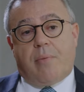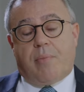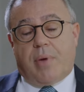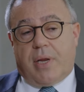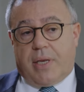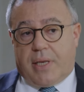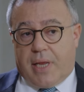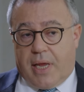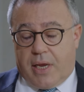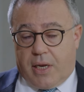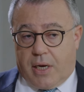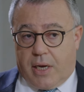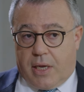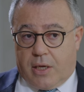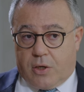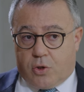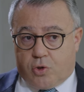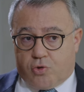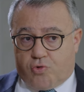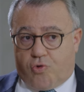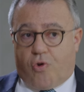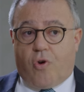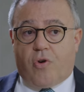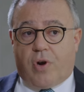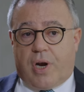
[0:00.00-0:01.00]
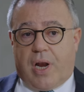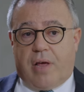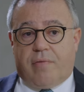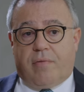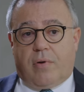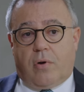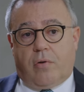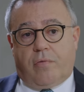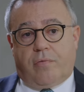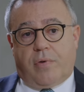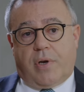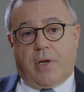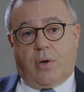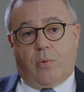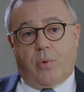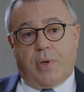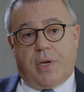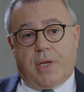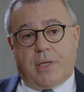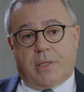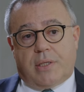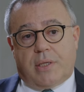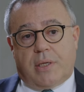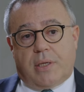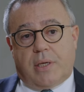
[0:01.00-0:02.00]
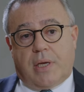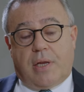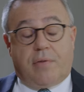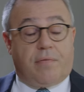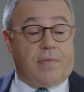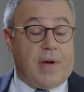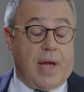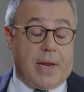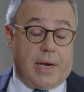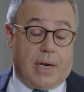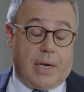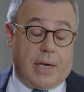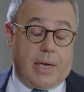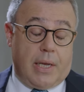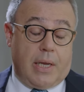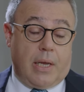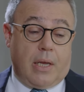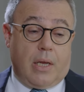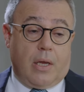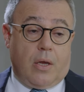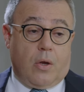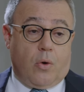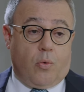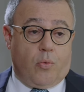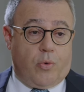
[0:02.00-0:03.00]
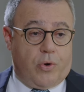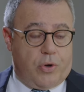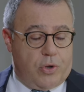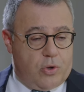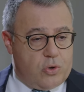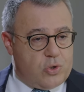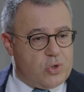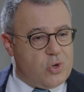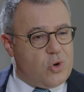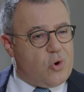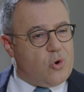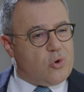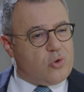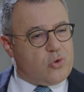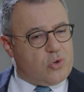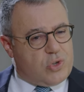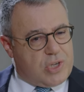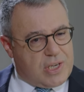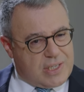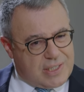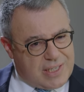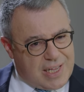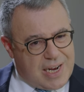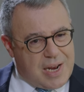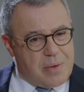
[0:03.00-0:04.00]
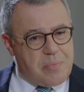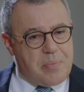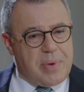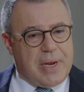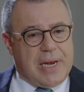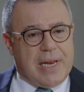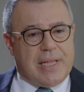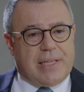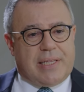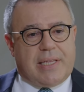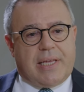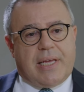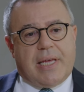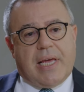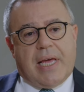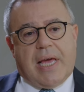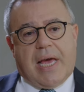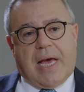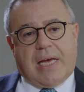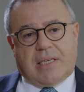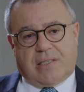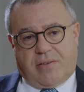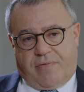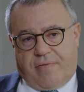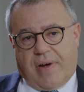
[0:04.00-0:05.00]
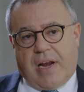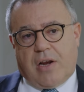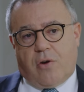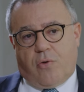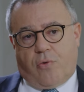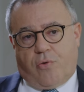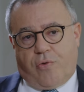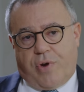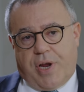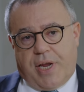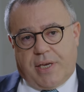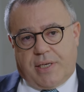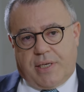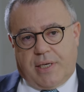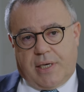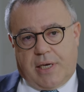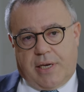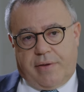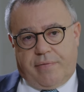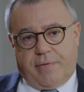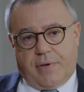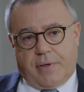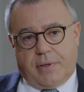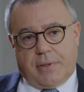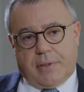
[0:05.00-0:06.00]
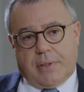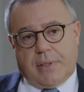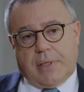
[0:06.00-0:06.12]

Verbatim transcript: maintaining strong level of liquidity. And finally, we're using also sustainability as a value-creating lever.